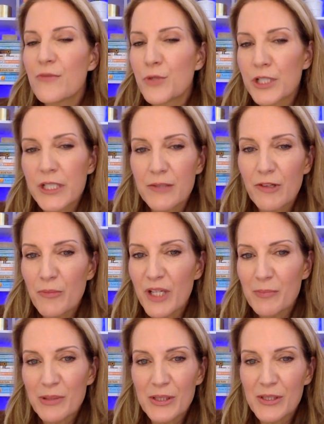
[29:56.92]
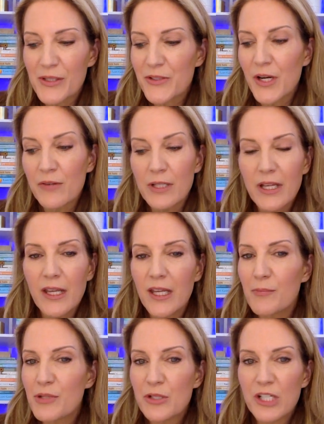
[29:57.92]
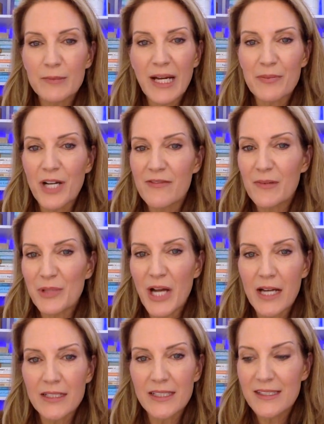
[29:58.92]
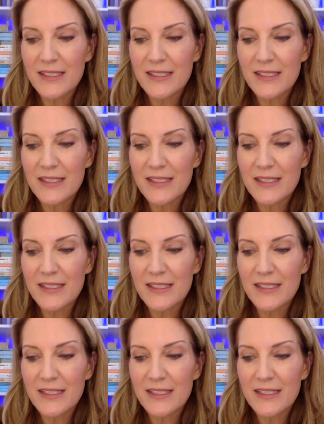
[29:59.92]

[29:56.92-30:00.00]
working with people. So I would keep doing my private practice